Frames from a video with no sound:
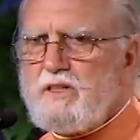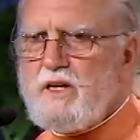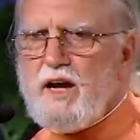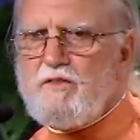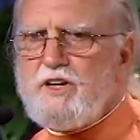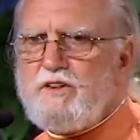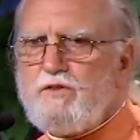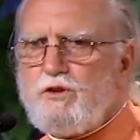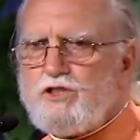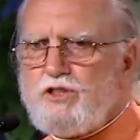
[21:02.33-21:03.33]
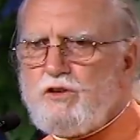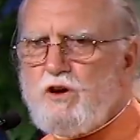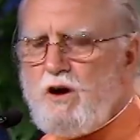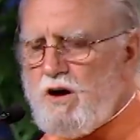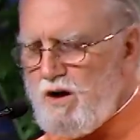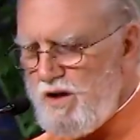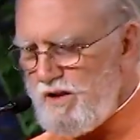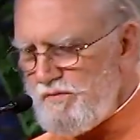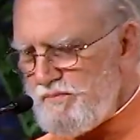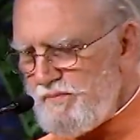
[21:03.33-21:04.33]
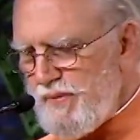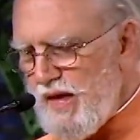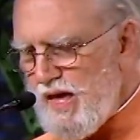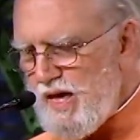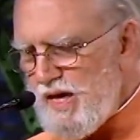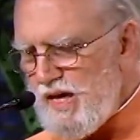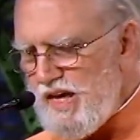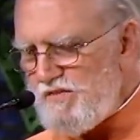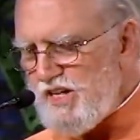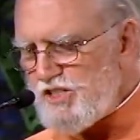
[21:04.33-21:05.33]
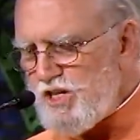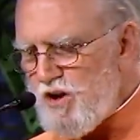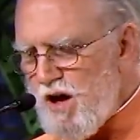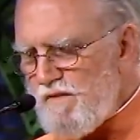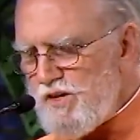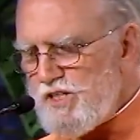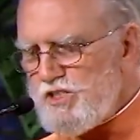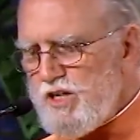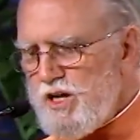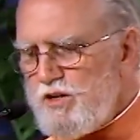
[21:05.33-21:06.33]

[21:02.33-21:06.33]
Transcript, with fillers: every devotional call. Even as a novice,